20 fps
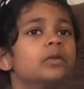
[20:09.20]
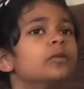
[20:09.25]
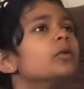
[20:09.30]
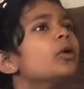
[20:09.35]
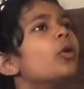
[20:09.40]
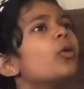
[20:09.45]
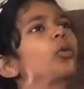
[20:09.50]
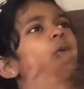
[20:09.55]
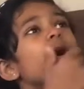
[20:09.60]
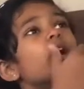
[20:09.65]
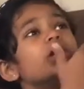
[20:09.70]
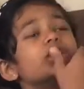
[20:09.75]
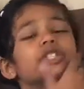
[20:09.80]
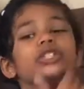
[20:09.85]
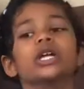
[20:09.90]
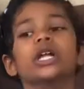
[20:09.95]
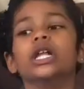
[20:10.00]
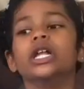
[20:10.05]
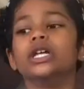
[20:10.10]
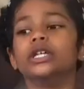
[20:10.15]
What
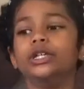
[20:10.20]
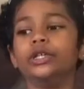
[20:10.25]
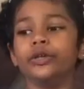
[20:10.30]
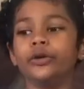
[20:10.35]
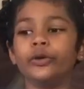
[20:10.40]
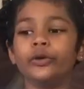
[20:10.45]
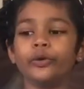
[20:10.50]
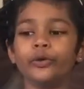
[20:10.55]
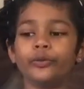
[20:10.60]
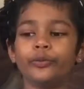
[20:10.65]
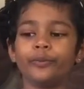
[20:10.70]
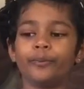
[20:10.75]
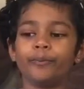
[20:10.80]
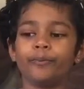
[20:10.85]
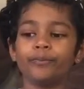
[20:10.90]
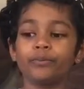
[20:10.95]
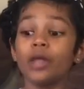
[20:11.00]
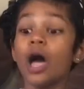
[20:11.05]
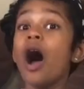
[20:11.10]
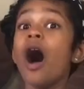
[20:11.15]
shall I do?
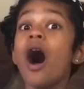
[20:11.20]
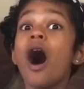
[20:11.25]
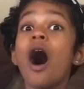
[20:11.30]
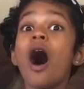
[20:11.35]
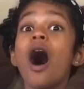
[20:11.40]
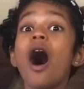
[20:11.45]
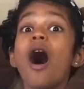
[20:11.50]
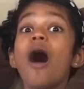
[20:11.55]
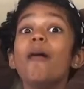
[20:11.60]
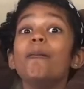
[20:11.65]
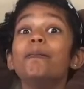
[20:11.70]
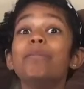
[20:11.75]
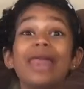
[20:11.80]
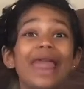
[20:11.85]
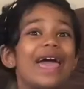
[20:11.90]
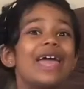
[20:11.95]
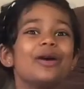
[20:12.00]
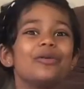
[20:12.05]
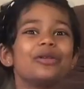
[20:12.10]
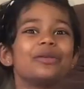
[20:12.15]

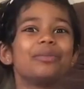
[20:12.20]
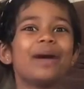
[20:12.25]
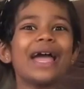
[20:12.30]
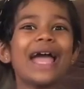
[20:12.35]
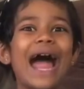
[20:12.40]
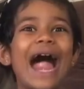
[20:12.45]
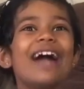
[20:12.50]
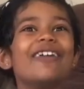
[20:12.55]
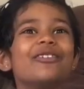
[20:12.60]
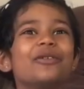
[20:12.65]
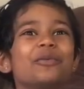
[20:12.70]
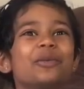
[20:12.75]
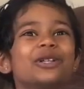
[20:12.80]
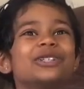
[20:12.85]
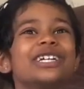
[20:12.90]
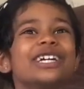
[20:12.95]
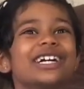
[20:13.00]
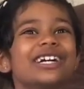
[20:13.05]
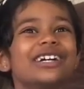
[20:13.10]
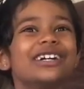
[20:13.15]
Play with my Harry
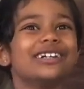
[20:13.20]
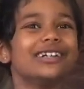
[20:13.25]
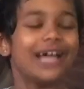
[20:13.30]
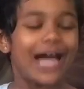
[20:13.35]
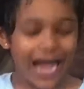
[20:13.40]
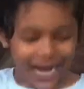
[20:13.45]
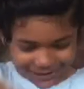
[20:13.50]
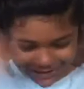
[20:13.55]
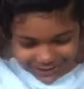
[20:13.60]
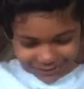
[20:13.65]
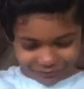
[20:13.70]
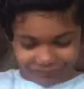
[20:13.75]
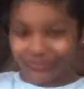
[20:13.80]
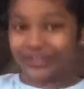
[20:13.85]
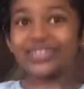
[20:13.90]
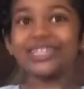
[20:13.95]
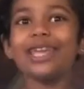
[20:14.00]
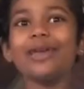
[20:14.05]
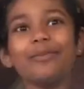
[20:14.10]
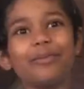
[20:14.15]
Potter
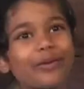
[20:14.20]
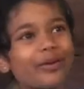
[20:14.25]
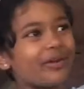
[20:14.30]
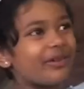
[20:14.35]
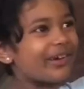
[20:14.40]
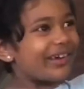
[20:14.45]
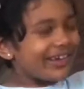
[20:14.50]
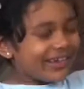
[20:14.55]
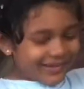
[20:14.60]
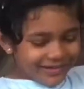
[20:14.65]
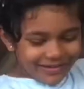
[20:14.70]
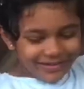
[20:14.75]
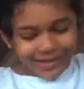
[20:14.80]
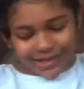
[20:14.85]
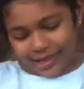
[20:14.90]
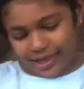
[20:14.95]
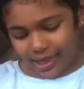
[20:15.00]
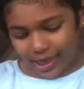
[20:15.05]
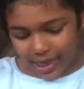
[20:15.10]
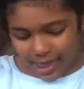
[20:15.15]
activity book.
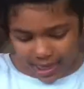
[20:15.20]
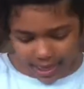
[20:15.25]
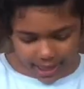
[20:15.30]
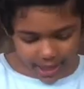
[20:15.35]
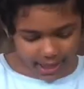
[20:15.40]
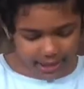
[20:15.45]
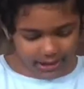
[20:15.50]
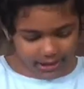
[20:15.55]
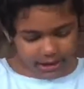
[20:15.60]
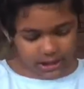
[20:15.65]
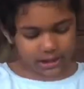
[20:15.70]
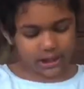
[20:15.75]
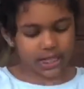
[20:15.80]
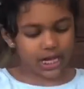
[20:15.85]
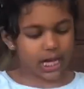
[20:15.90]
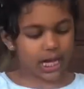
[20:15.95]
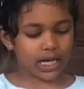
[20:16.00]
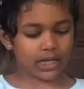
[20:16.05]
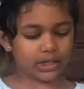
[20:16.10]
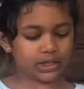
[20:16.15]
And
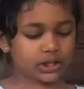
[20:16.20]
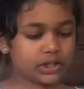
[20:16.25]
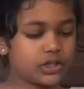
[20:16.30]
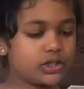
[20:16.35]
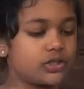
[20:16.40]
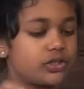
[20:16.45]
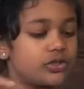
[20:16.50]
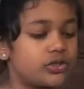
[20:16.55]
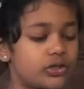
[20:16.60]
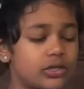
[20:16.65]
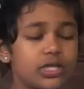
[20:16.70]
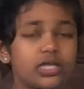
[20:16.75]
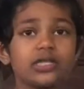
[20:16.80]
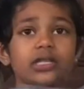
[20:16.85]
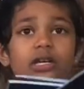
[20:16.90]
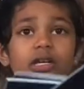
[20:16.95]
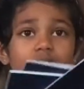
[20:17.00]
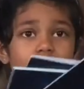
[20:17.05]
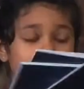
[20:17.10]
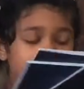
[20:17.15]
yeah, these
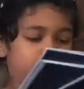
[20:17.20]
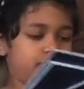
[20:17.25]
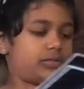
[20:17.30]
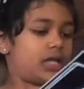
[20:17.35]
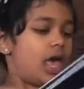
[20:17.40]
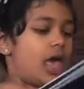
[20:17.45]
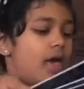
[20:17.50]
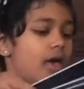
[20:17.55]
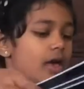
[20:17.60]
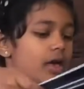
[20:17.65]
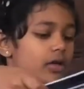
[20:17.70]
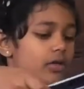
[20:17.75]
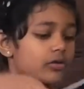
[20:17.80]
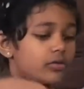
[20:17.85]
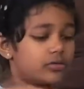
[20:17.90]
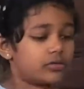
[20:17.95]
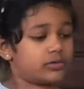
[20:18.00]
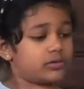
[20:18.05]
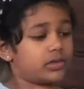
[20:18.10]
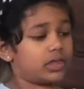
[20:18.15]
are
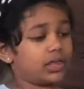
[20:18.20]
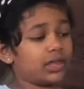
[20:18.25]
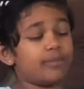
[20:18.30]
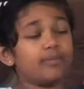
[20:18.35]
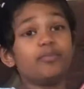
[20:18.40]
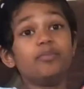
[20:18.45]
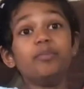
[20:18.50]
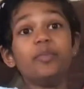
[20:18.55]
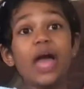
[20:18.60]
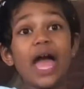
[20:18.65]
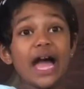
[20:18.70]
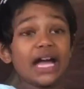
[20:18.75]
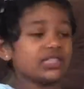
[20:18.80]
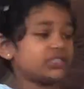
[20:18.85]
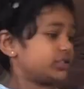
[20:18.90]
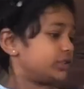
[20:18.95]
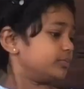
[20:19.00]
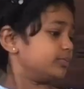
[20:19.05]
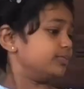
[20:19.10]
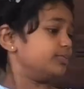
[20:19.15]
the
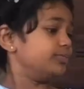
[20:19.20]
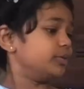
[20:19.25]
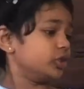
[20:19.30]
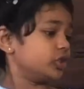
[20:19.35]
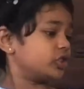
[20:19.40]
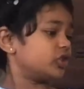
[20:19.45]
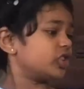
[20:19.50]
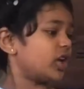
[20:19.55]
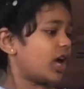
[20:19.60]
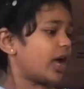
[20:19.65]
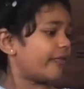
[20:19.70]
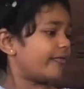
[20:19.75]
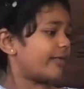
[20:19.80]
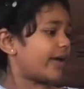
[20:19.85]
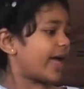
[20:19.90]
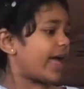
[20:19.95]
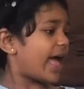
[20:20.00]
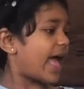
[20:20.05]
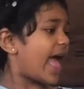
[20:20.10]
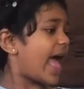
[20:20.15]
best books I've
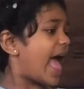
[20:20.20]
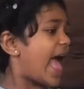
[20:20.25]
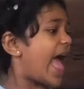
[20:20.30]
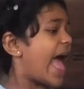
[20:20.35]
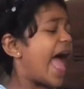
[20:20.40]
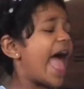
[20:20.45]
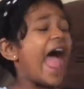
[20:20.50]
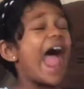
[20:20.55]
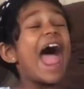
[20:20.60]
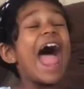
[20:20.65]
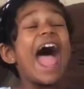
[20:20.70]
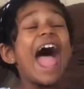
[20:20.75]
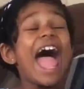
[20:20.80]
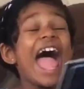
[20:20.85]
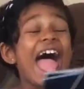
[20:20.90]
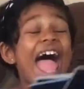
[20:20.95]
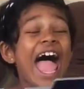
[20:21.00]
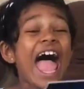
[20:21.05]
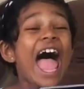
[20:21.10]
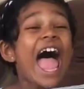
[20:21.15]

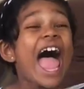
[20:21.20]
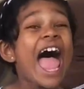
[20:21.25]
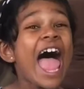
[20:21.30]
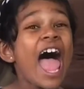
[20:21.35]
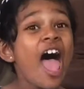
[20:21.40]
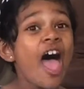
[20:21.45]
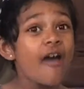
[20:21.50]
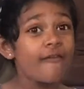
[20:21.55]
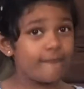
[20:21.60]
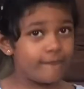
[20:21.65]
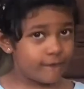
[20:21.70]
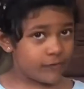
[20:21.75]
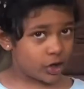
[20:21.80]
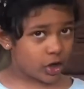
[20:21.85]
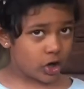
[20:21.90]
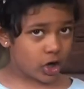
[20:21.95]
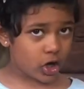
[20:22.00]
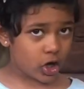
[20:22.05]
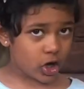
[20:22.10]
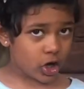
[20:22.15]

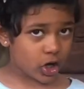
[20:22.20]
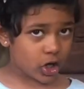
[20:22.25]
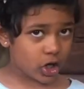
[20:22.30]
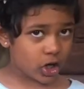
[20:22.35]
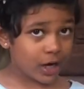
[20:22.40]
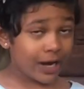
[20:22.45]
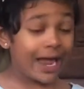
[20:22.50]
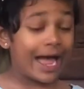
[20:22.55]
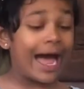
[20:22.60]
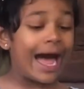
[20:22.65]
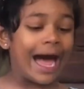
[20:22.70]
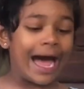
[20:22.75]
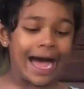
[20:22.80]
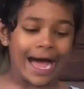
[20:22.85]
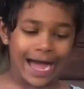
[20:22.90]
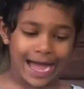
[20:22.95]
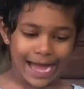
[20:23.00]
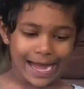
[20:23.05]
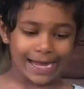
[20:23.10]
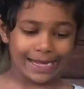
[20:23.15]
ever
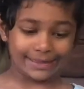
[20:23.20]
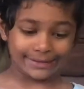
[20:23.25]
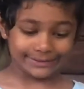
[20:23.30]
had.